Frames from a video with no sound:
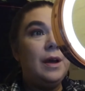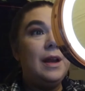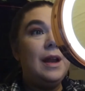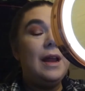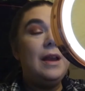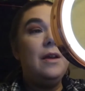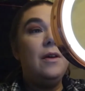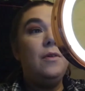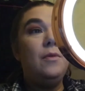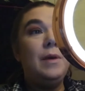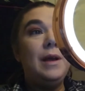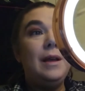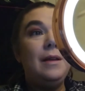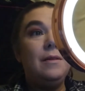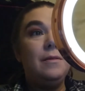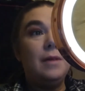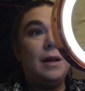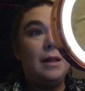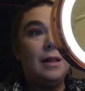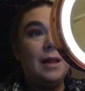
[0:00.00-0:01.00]
And I know
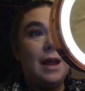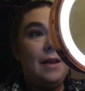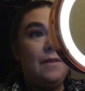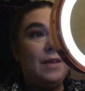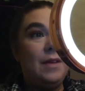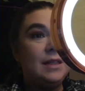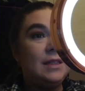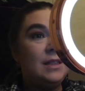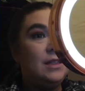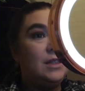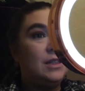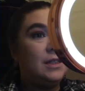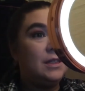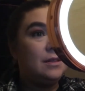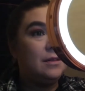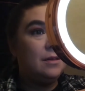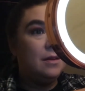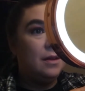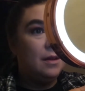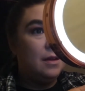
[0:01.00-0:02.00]
a lot of us
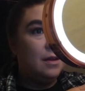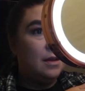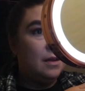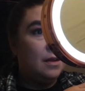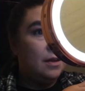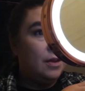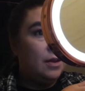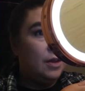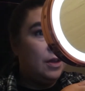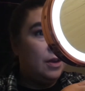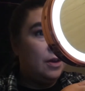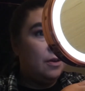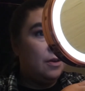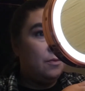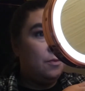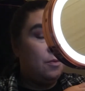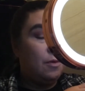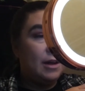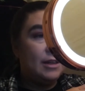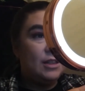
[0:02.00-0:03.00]
just,
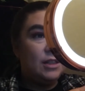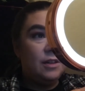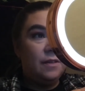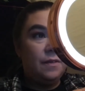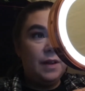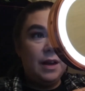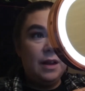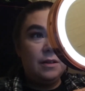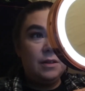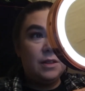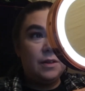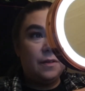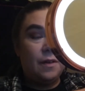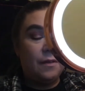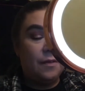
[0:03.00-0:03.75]
watch the videos of our